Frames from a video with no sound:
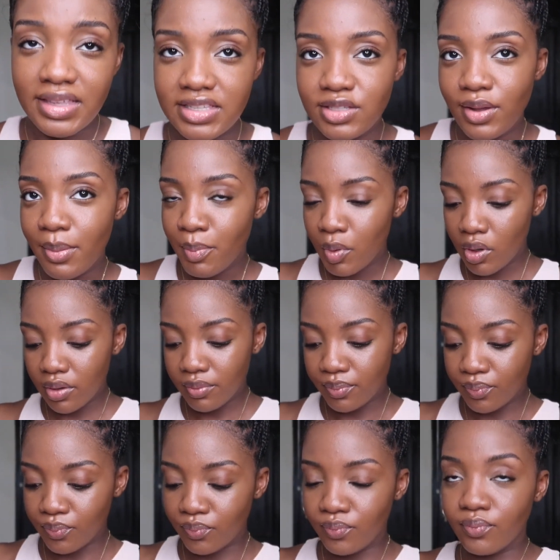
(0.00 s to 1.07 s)
So I bought
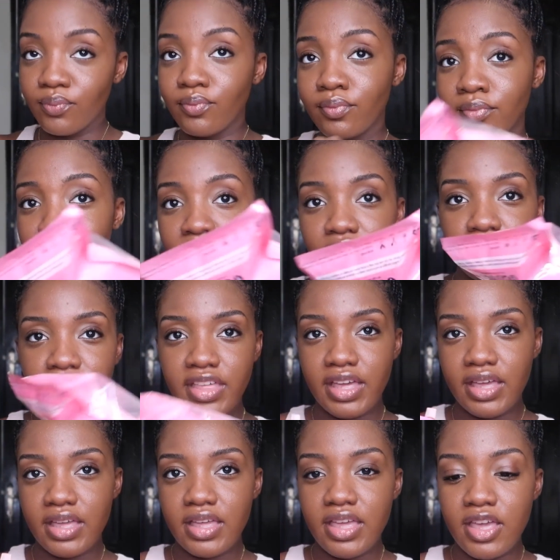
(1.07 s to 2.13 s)

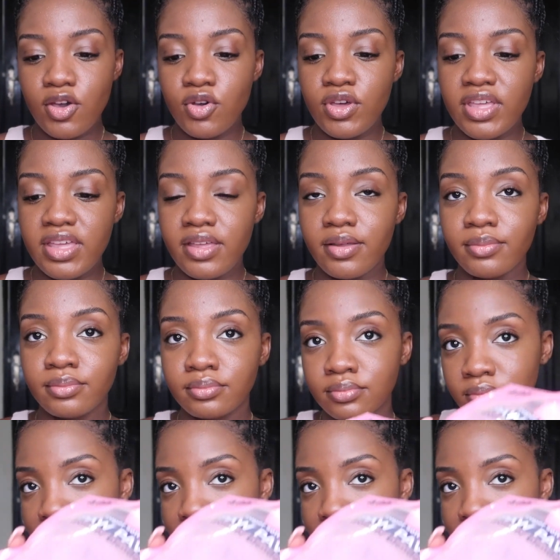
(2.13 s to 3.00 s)
the Alien